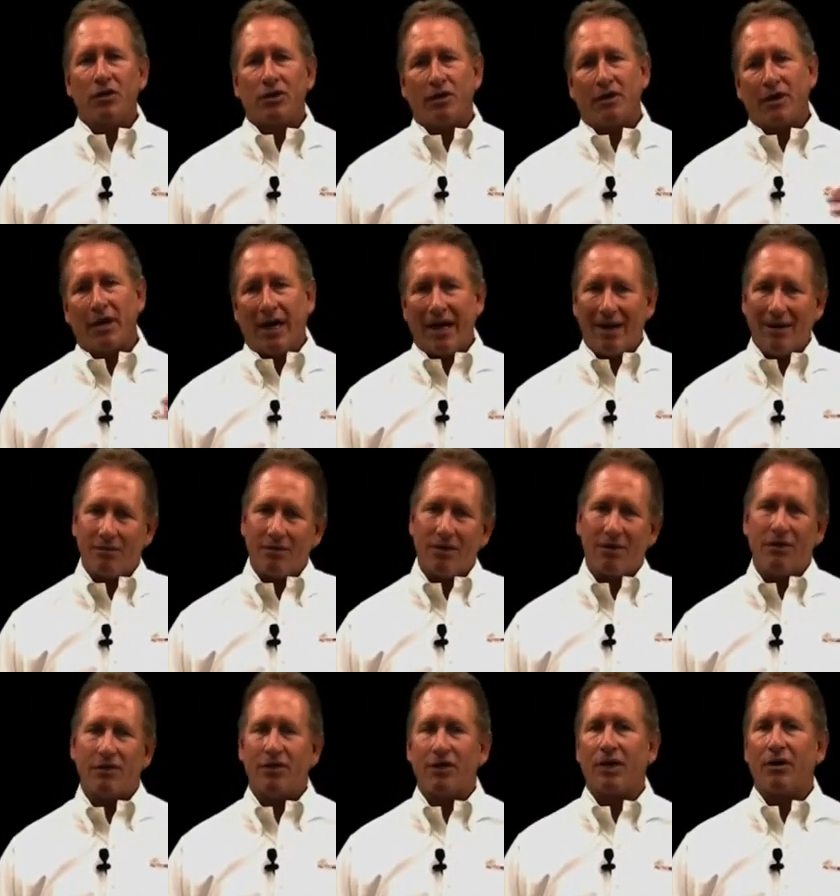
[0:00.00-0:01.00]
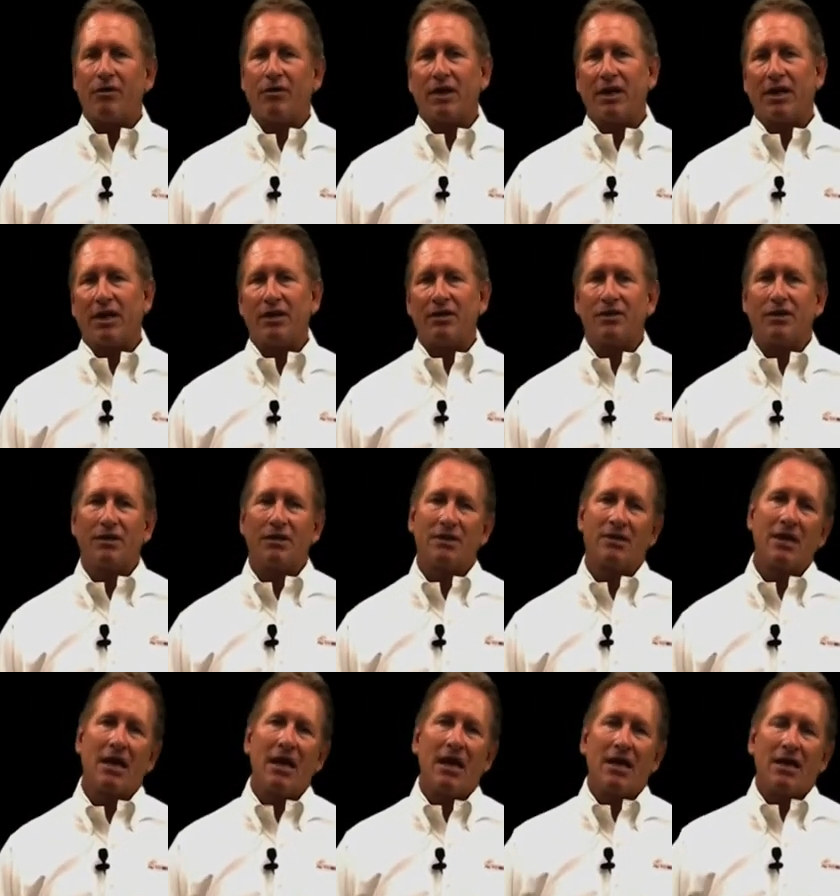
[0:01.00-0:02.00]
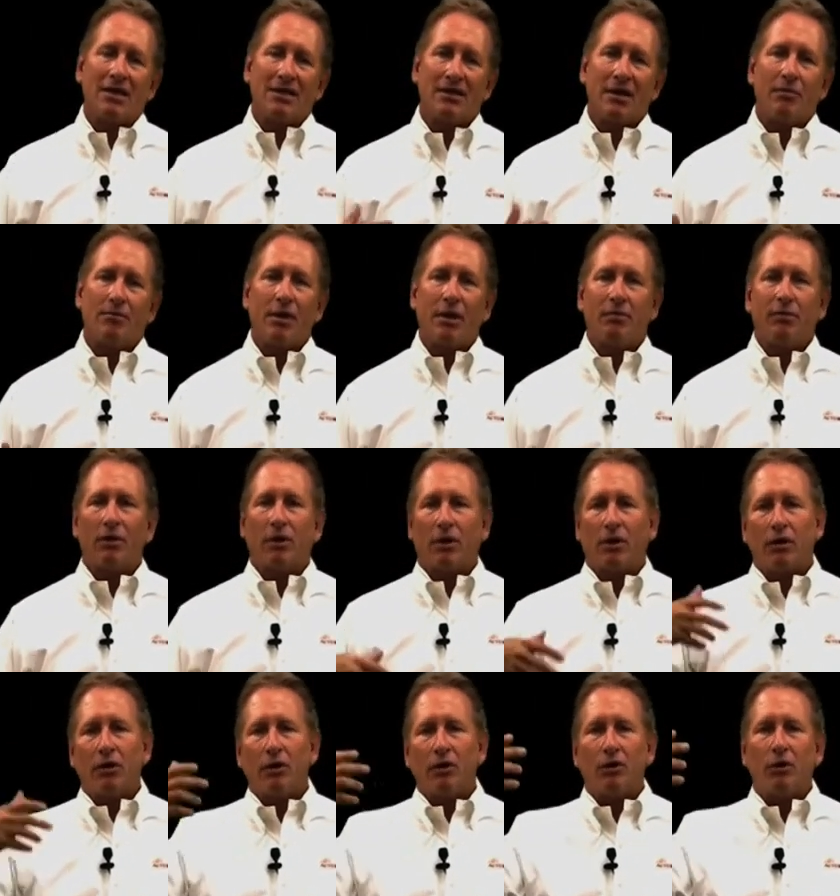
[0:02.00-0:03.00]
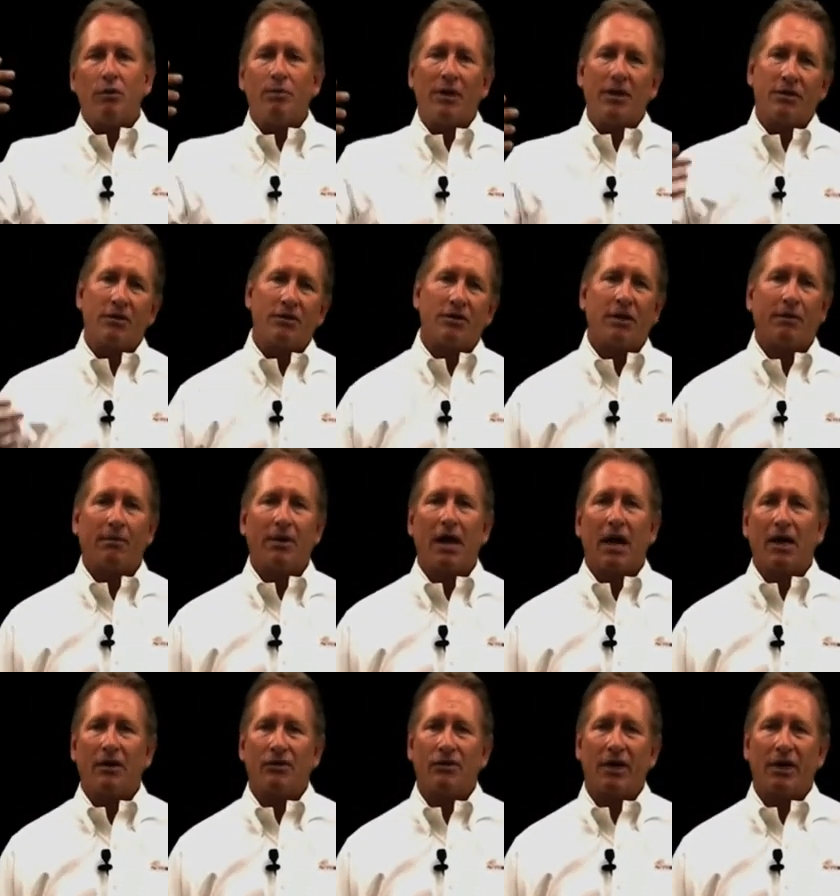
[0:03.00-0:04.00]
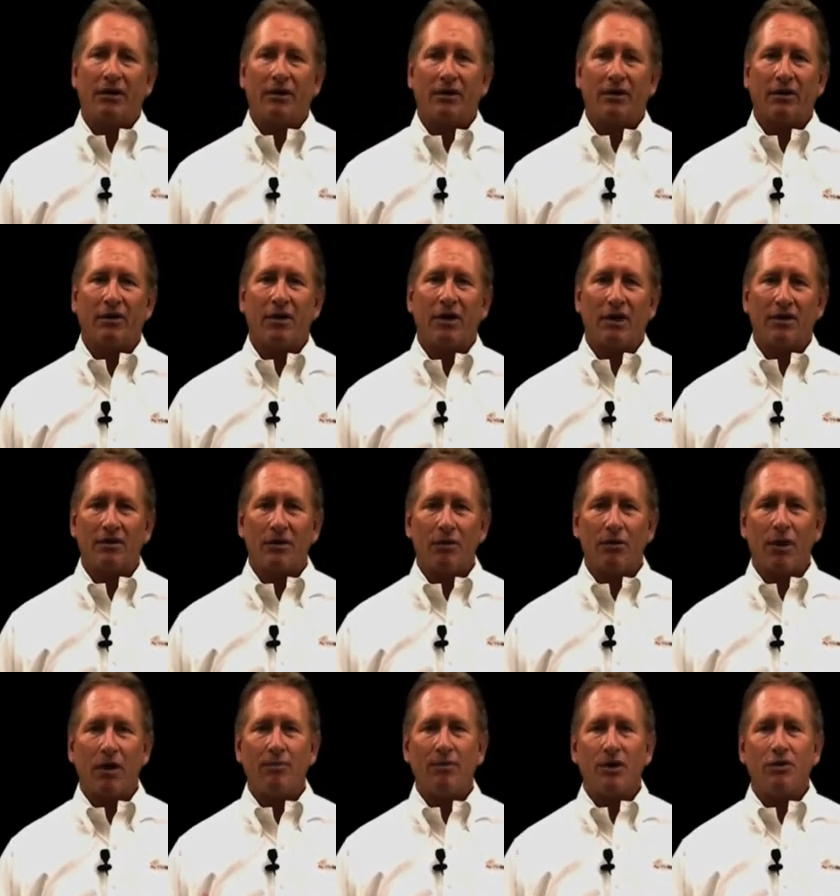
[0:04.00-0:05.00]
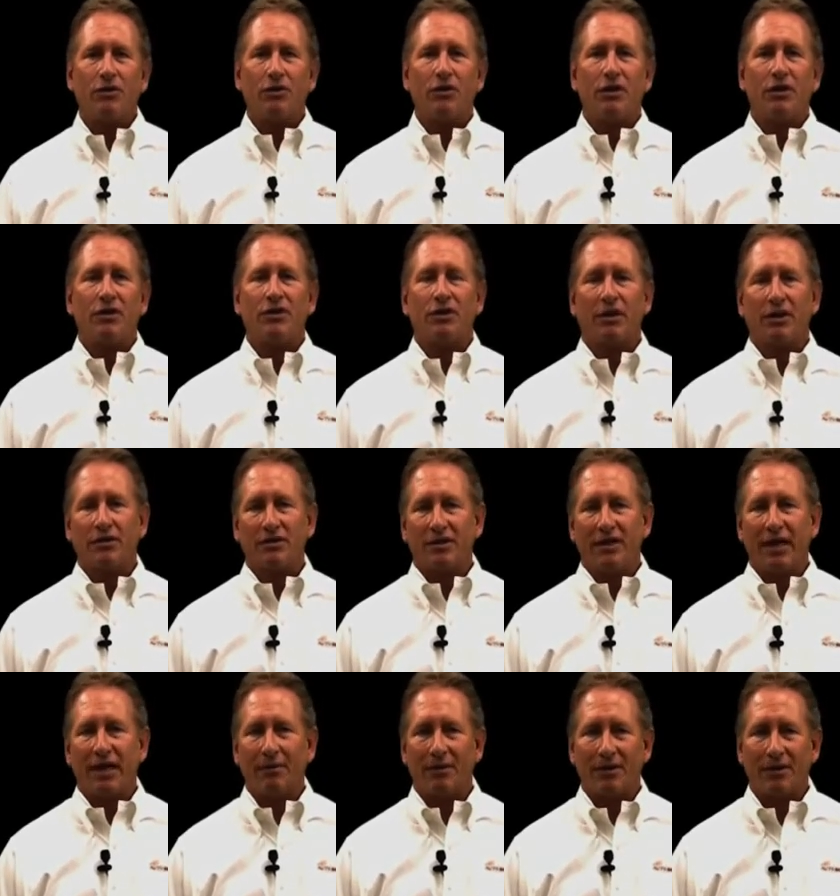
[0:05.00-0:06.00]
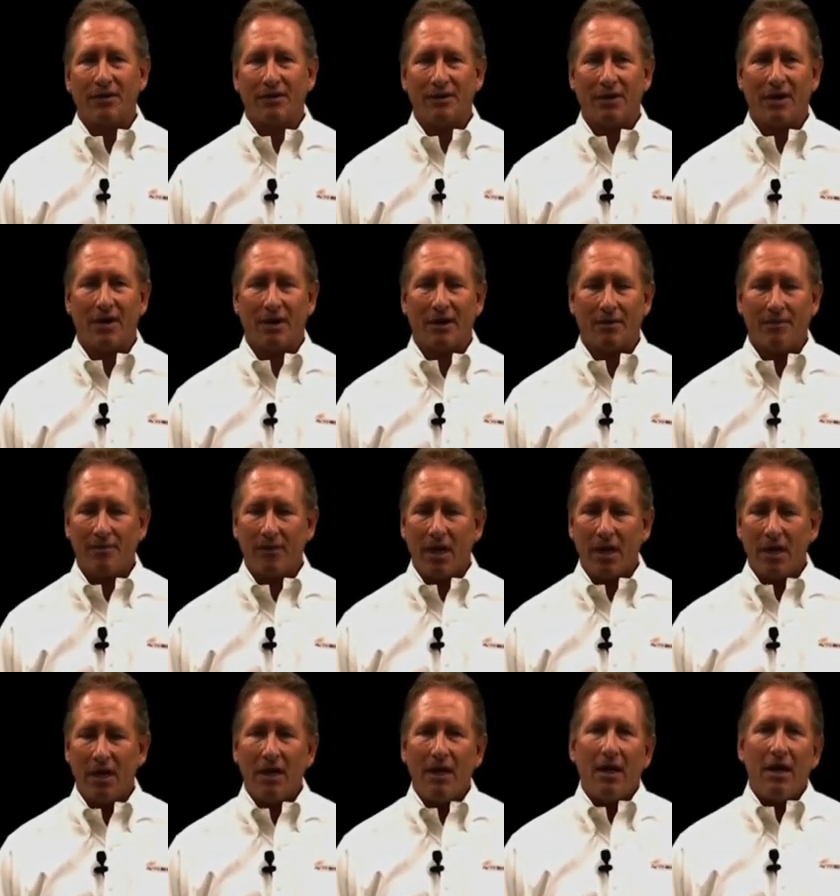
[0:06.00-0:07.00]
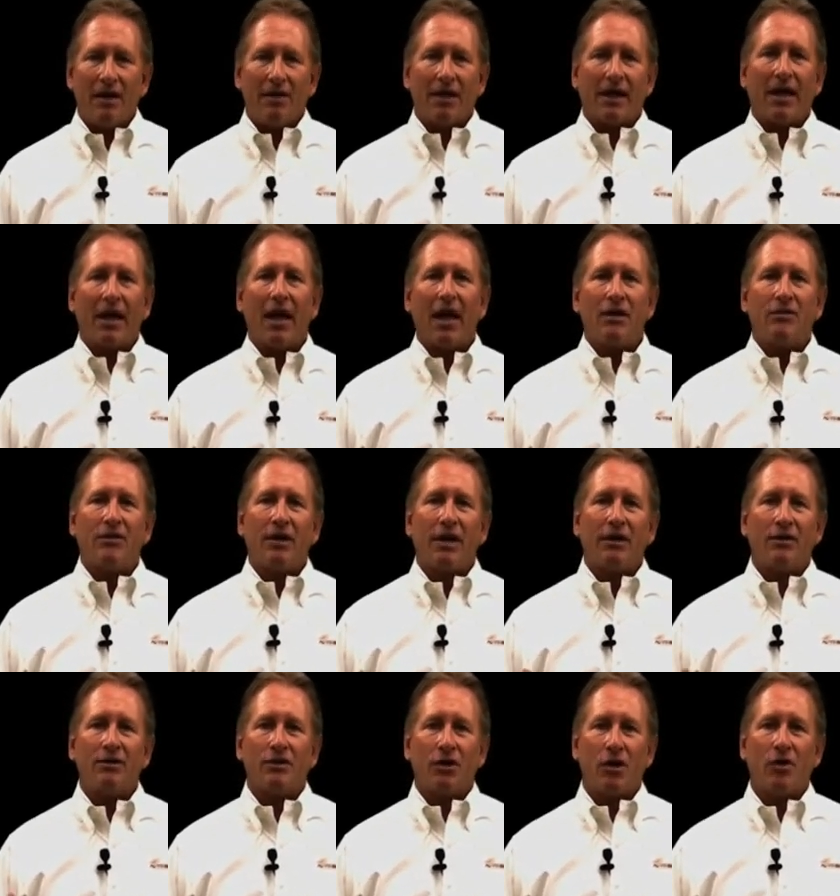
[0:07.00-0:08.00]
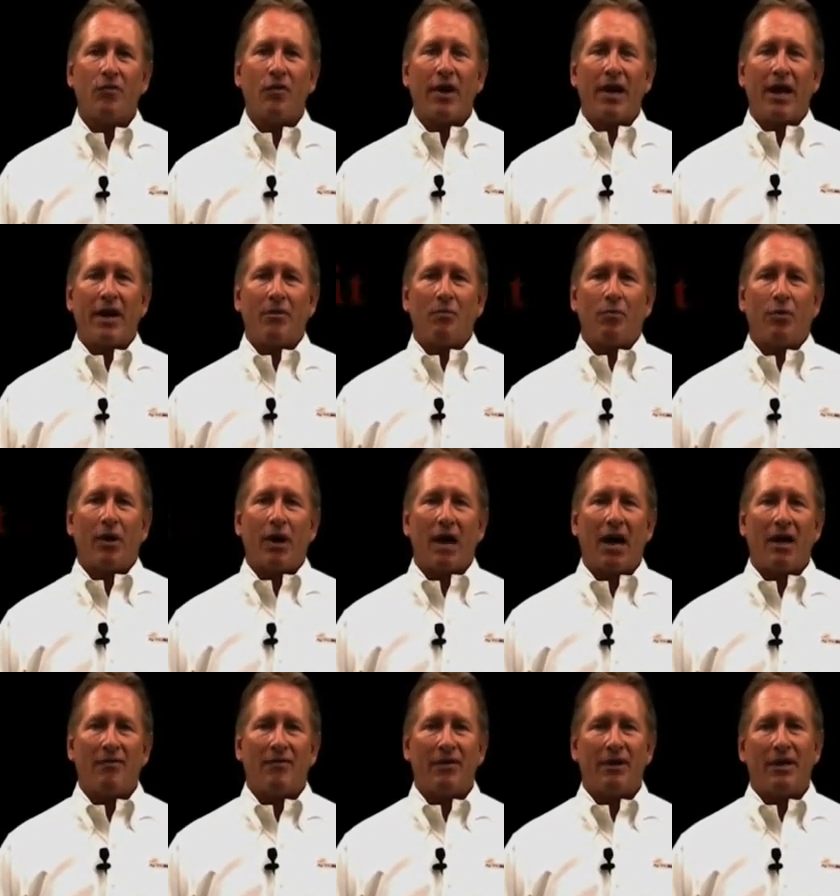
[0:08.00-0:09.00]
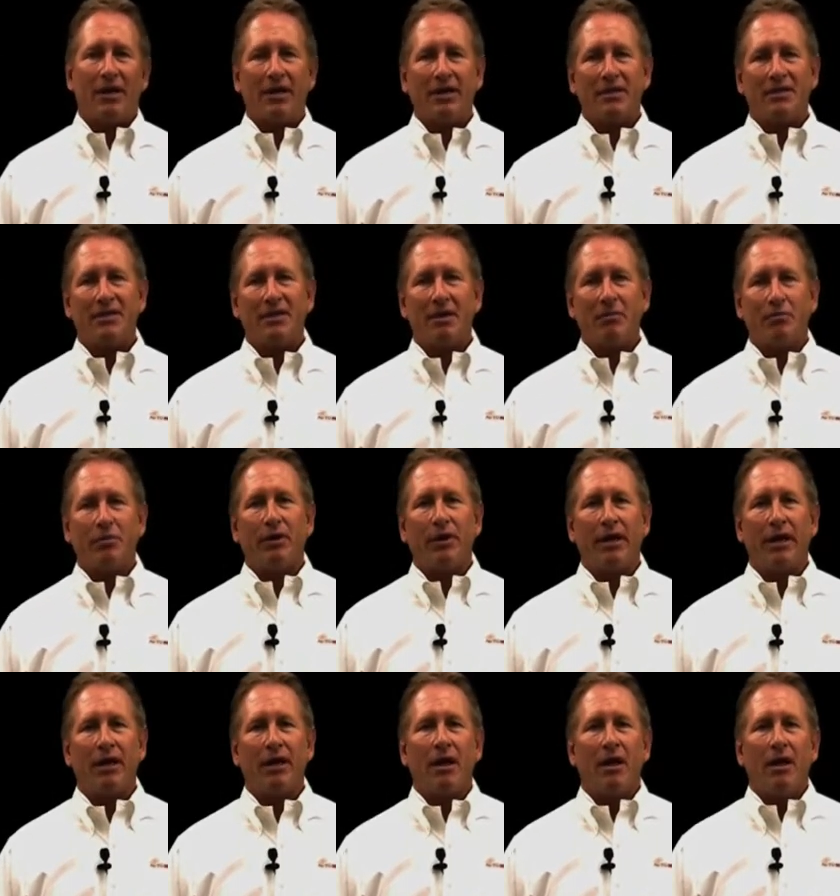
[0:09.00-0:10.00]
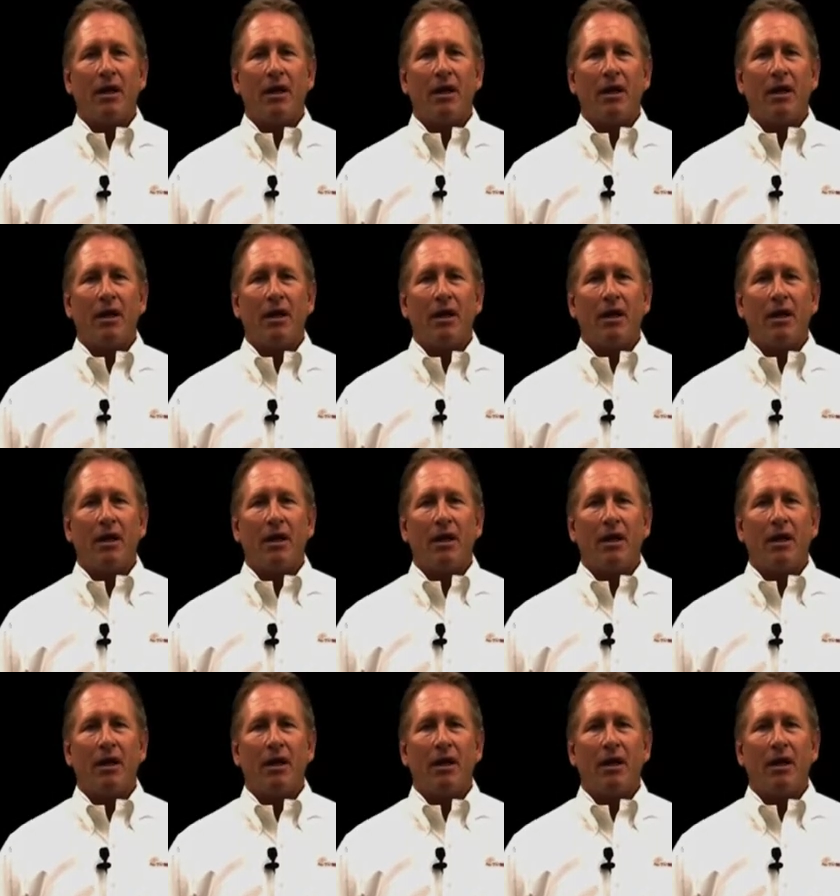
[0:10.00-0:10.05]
certain items in their general conditions, some people include them in their subcontractor costs. So you want to be sure that you understand what those are. The contractor's overhead and profit is simply